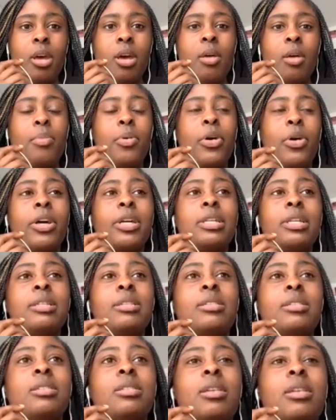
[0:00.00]

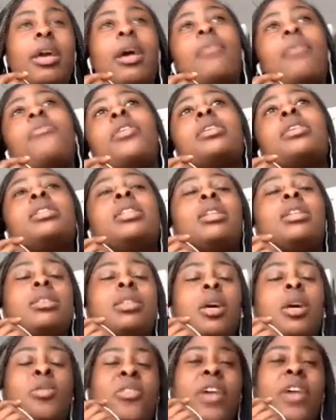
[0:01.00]
Because, okay, I'm first going to
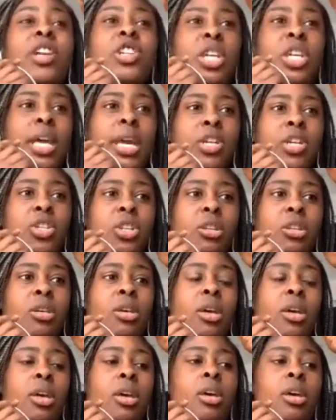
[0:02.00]
start with education.
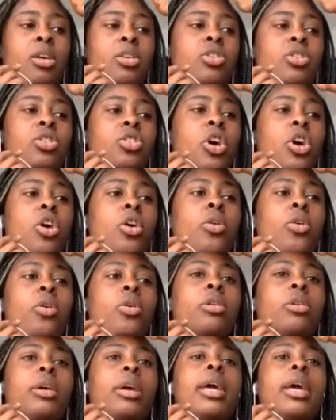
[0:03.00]
So
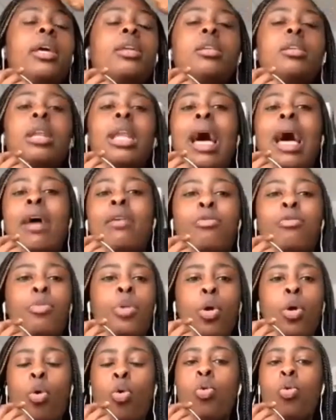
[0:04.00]
in life,
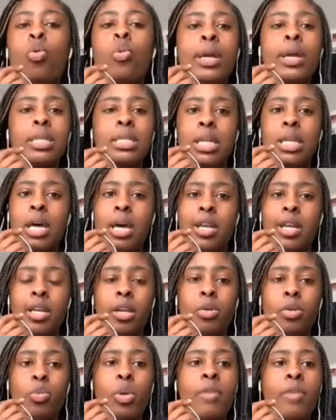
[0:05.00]
we're always
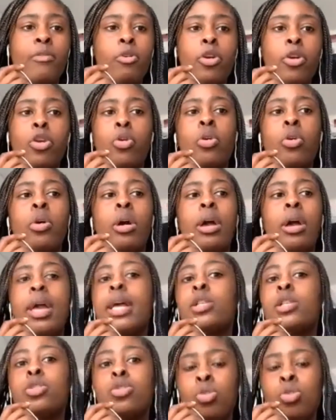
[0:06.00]
learning, whether you're
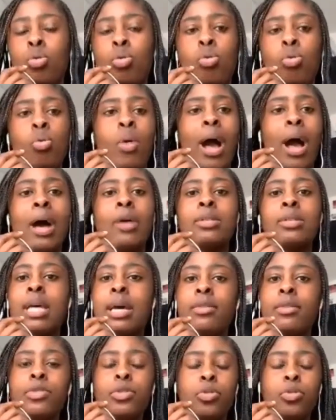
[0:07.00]
in school,
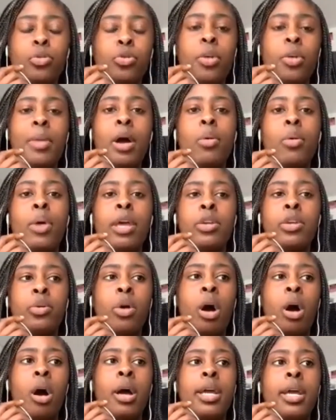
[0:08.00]
outside of school, no matter where you
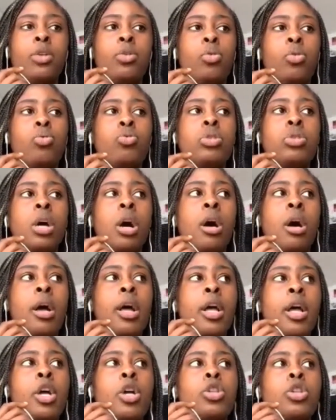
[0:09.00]
are, in order
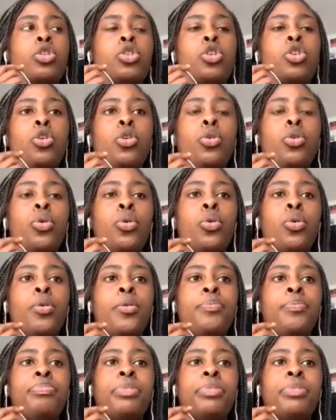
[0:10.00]
to